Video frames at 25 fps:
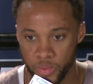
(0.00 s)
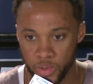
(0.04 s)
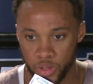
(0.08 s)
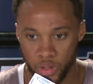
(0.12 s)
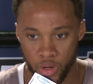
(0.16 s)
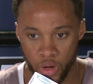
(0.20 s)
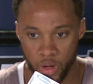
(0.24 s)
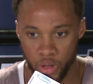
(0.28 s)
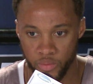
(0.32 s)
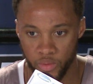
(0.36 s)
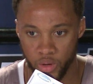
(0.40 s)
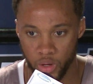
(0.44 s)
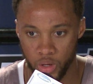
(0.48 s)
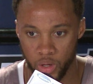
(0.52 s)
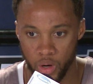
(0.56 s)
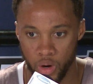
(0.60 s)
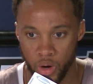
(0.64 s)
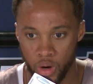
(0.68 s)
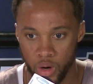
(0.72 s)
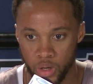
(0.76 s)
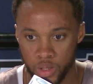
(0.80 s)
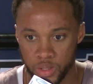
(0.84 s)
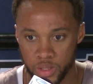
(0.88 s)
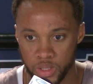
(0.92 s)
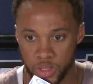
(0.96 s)
but all of our
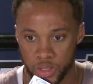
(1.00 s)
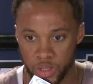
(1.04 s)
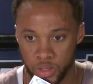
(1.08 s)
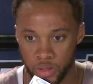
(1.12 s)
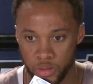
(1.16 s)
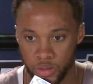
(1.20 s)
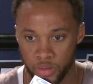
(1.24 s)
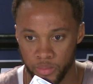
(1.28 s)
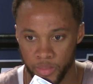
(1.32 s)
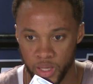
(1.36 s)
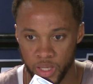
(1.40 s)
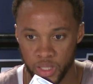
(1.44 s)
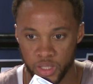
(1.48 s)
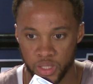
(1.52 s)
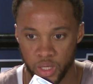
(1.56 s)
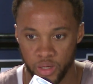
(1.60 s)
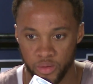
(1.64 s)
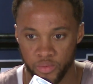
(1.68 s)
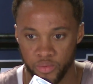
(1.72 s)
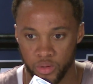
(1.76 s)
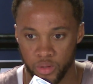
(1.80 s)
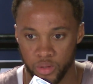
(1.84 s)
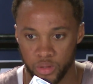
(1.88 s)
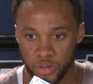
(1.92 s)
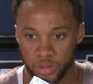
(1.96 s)
guards, and made it
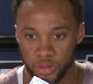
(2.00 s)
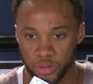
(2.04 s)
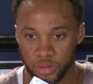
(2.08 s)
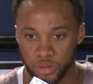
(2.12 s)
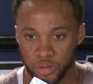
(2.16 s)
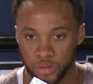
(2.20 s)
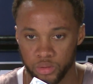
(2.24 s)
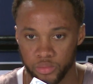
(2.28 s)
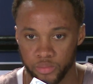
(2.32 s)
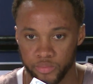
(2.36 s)
tough on us.